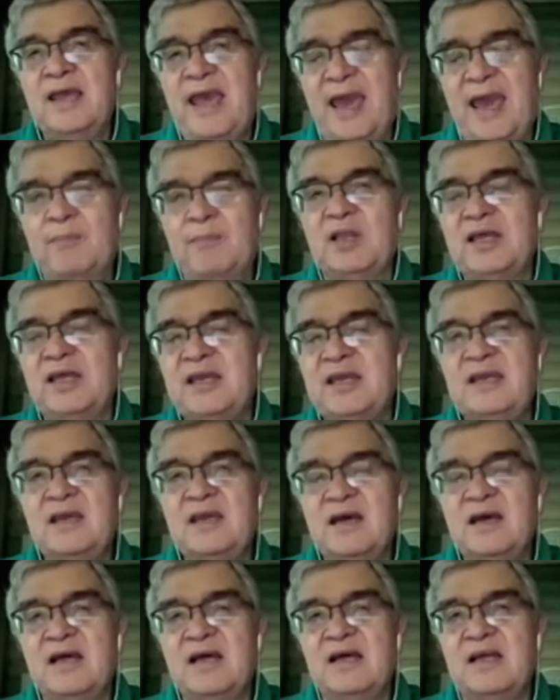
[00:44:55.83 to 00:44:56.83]
Emily
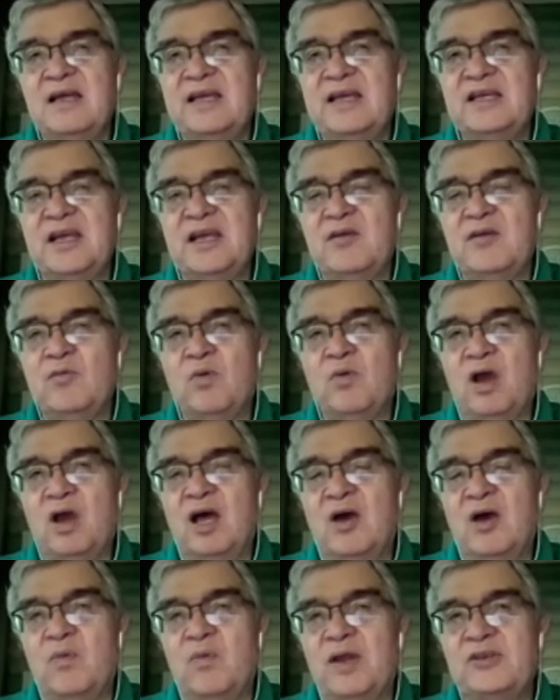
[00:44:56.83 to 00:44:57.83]

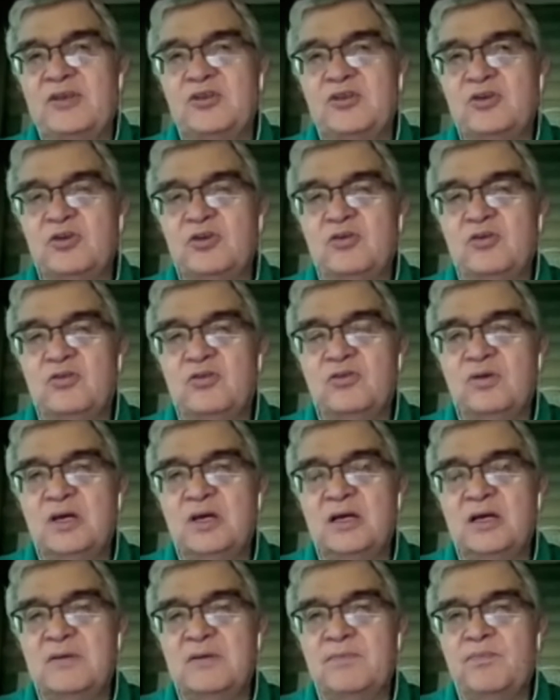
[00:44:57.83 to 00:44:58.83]
went
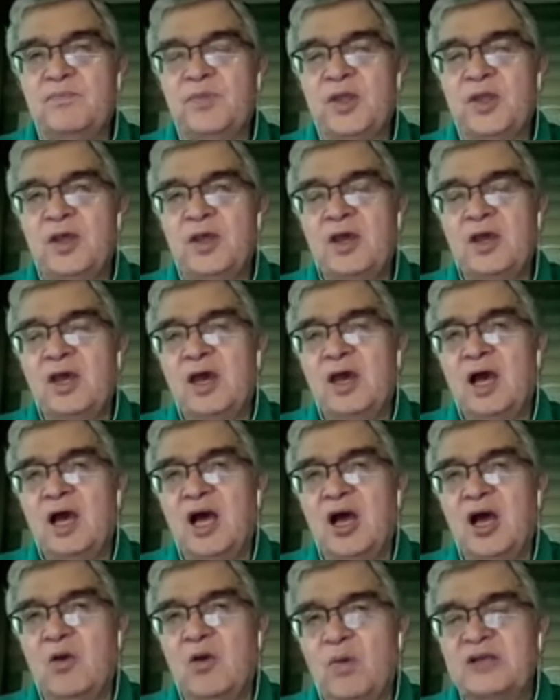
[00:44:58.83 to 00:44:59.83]
to
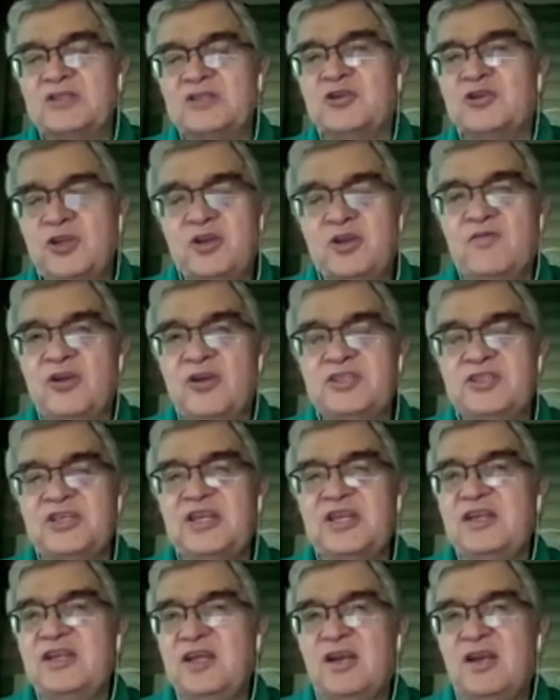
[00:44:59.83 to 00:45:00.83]
Western
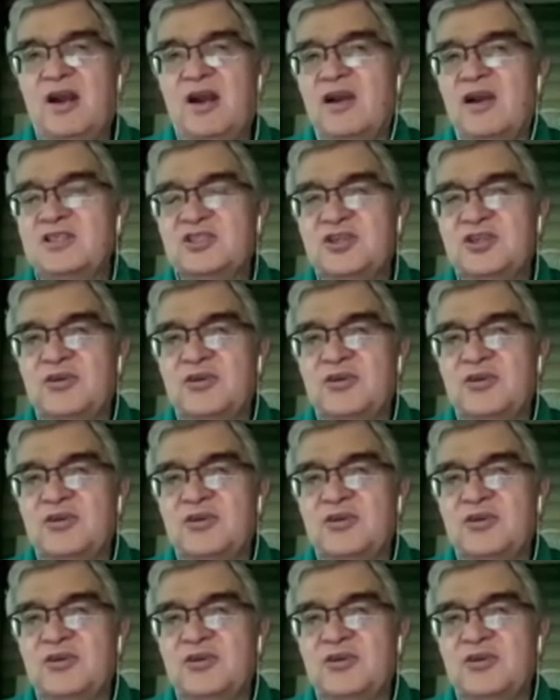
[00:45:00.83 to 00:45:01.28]
University, did an arts